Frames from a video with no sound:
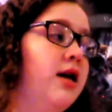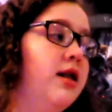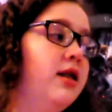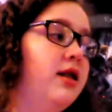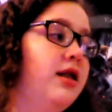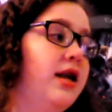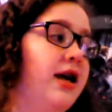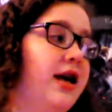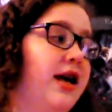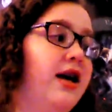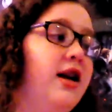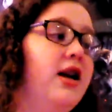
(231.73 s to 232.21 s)

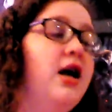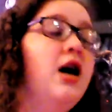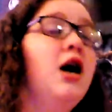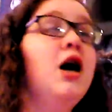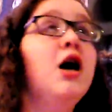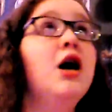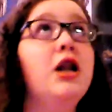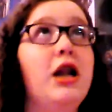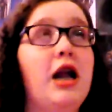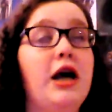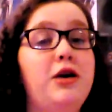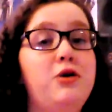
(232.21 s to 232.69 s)
Then,
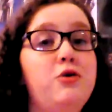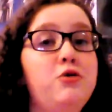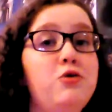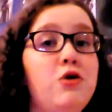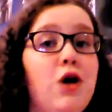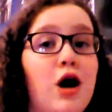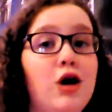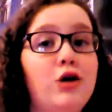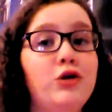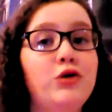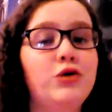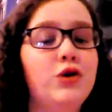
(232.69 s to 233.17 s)
like you
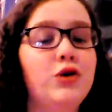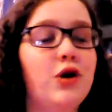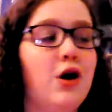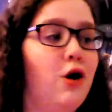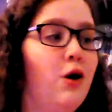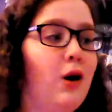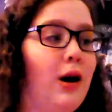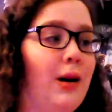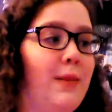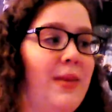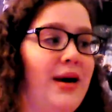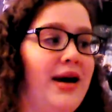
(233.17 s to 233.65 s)
guys
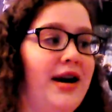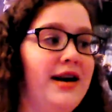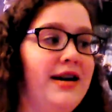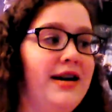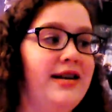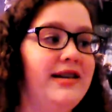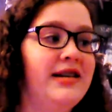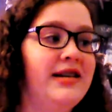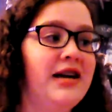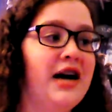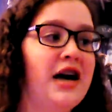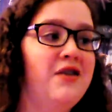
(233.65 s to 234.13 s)
know, I made an
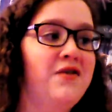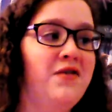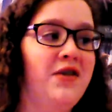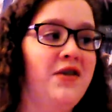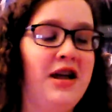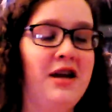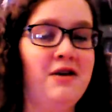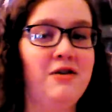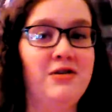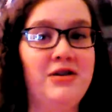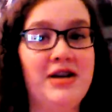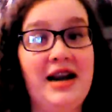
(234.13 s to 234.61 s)
entire
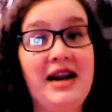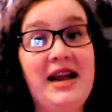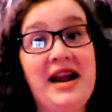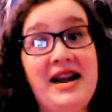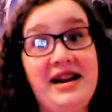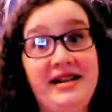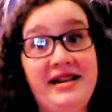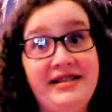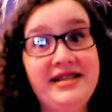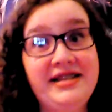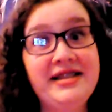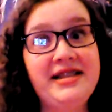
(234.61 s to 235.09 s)
video
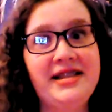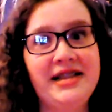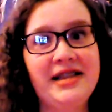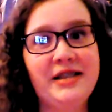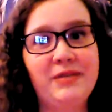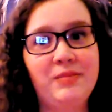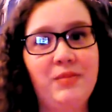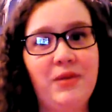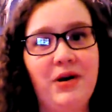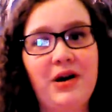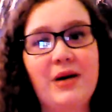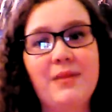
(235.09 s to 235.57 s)
dedicated to
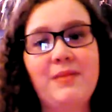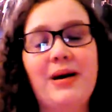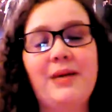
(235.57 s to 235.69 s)
this book.